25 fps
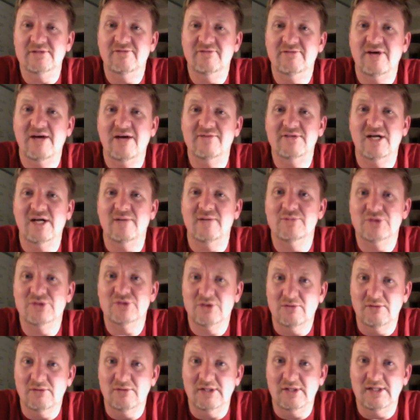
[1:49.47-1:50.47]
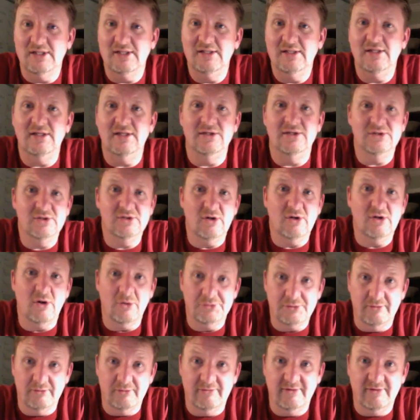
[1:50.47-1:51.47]
5 times 3 is
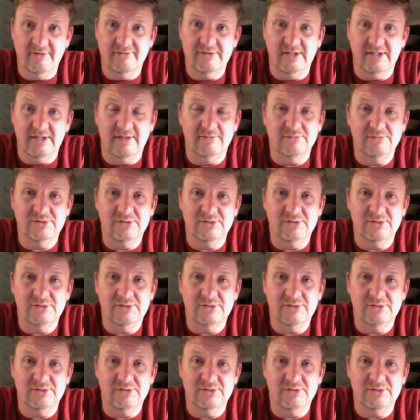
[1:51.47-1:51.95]
also 15.